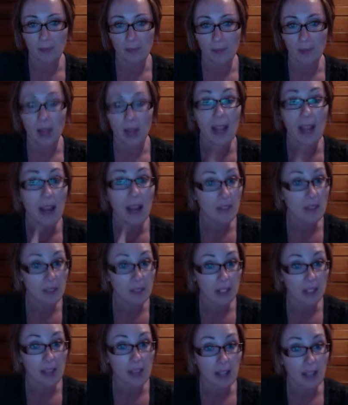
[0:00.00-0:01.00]
I have
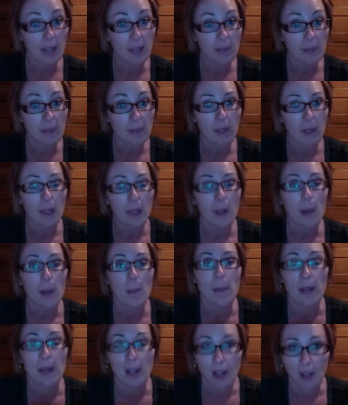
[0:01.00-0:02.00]
done that.
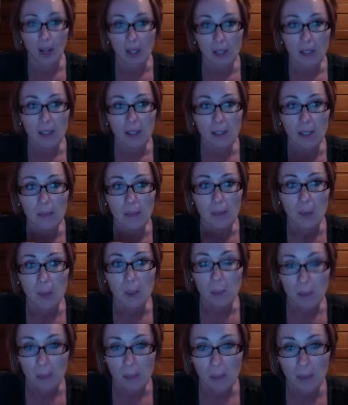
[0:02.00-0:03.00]
But honestly,
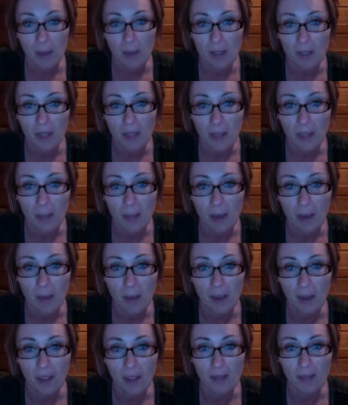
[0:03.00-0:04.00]
most people that sign up that
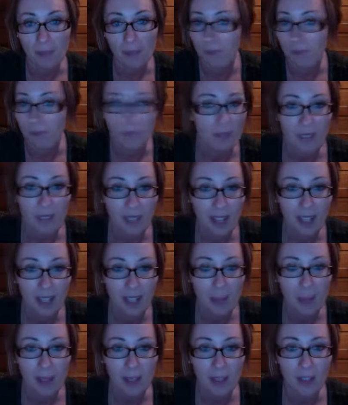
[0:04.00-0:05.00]
way end
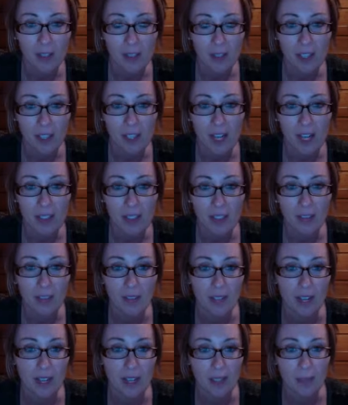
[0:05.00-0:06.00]
up start inactive
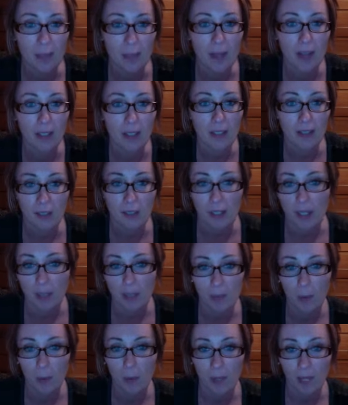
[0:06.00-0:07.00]
and end up inactive and then end
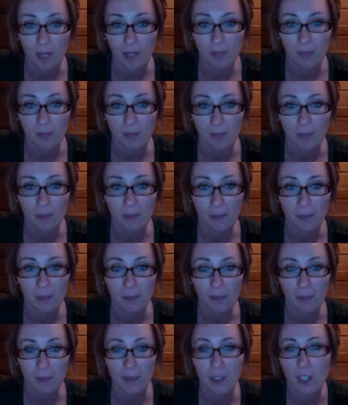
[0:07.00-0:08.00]
up quitting.
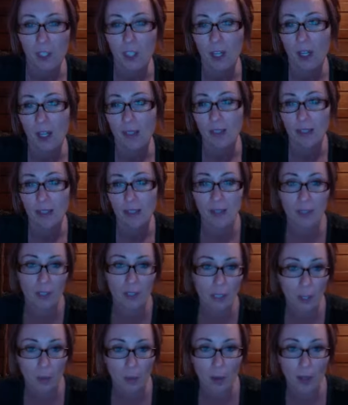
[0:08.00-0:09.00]
They just never
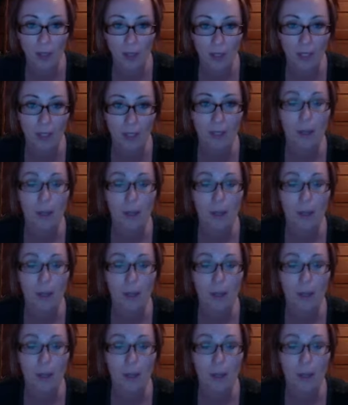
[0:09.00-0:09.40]
go all in